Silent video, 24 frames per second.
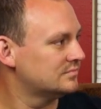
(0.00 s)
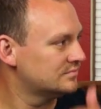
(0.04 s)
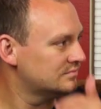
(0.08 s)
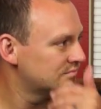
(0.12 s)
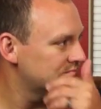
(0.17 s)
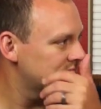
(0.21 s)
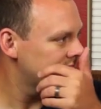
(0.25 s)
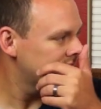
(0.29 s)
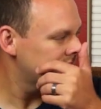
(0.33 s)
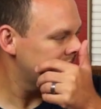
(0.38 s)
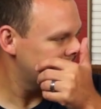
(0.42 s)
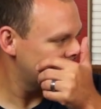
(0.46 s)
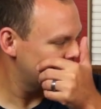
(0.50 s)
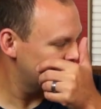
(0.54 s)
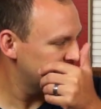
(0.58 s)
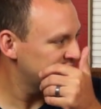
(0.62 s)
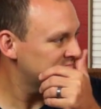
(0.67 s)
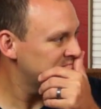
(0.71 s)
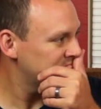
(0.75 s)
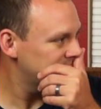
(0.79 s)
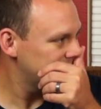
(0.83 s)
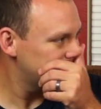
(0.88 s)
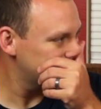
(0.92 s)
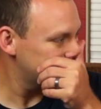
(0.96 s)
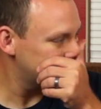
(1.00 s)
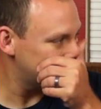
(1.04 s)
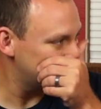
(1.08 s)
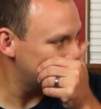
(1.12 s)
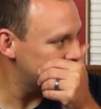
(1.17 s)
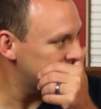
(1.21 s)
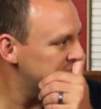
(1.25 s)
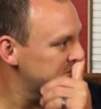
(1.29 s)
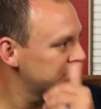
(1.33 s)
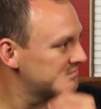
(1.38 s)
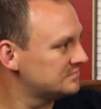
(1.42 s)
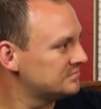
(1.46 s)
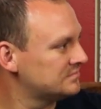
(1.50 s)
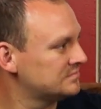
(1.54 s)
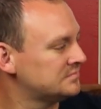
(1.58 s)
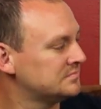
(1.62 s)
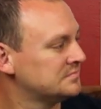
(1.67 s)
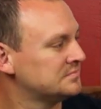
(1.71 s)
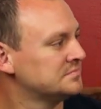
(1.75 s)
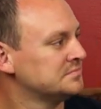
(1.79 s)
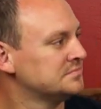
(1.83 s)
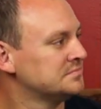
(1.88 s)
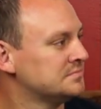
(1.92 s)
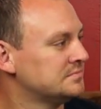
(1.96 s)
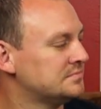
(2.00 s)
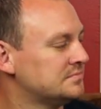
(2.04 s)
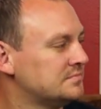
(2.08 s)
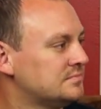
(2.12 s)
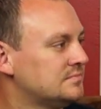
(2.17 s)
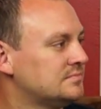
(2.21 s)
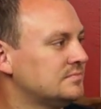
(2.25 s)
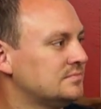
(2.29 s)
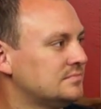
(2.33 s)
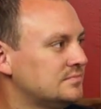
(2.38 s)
(silent)